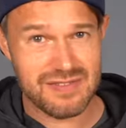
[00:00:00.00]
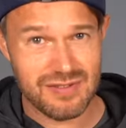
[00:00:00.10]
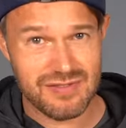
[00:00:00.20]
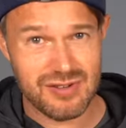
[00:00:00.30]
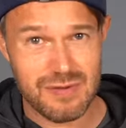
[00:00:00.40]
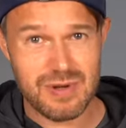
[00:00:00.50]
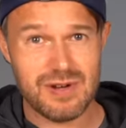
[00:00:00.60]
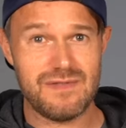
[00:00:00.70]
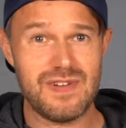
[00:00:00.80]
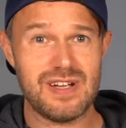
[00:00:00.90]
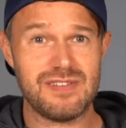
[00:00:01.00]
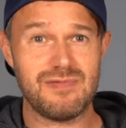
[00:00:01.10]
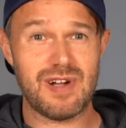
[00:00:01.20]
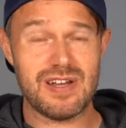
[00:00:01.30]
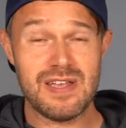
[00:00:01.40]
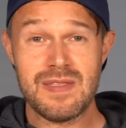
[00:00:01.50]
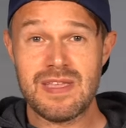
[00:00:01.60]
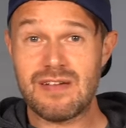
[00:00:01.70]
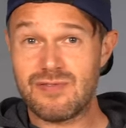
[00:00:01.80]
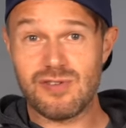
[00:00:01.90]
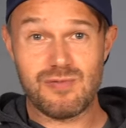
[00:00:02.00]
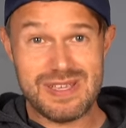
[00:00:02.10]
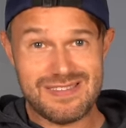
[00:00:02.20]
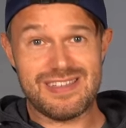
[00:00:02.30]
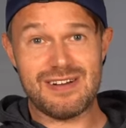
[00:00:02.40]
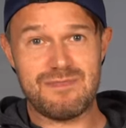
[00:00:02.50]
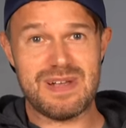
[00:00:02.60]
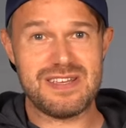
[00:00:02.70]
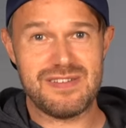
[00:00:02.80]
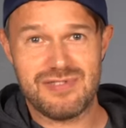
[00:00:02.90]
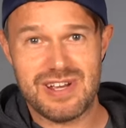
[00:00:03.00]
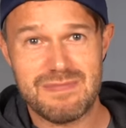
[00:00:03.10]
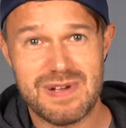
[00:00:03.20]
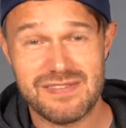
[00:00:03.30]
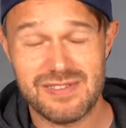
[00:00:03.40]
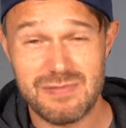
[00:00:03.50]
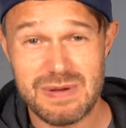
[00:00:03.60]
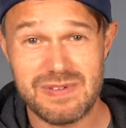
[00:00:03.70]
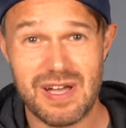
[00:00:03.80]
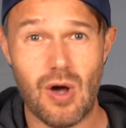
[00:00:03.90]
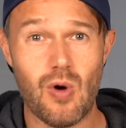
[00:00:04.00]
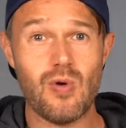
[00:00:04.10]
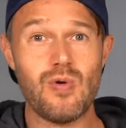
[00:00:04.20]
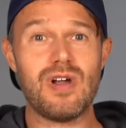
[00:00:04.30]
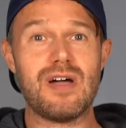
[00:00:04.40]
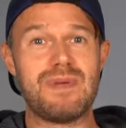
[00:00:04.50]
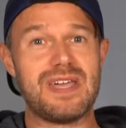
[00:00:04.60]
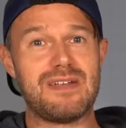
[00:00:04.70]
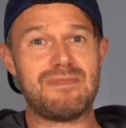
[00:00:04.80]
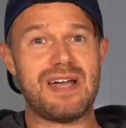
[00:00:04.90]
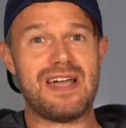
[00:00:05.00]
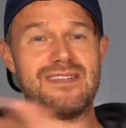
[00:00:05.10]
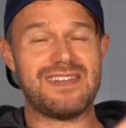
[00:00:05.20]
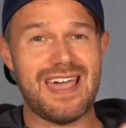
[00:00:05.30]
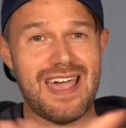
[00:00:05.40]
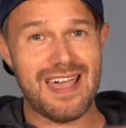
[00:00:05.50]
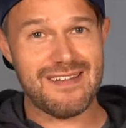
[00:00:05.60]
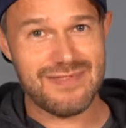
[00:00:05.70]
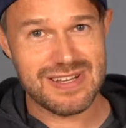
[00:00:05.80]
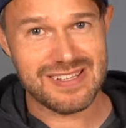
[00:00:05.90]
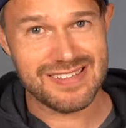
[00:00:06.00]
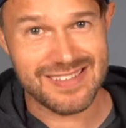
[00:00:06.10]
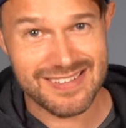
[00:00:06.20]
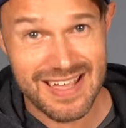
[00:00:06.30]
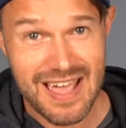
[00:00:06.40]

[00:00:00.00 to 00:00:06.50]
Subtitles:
non-stop on your first run. Now, of course, we sell plenty of training plans on the website. All our beginner plans at every distance